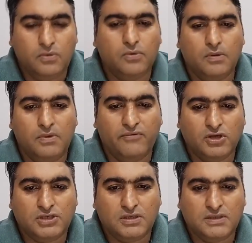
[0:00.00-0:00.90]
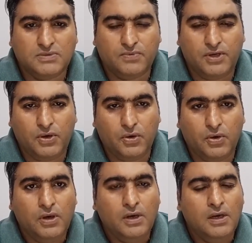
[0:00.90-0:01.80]
who will be watching this
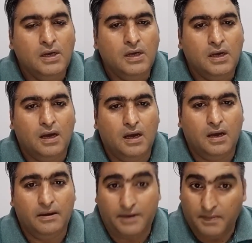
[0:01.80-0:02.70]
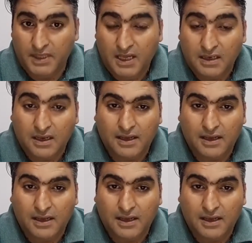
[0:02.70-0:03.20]
video, Ramadan